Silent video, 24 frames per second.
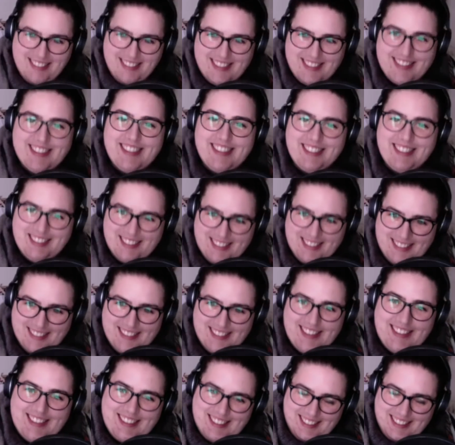terminal to
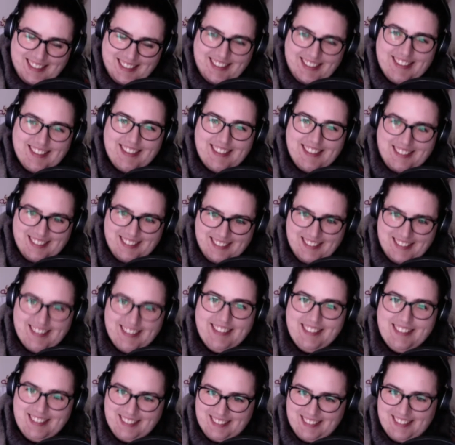the train station.
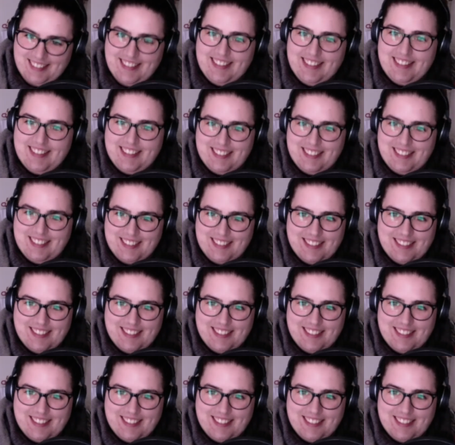Yeah, I'm sure you know that.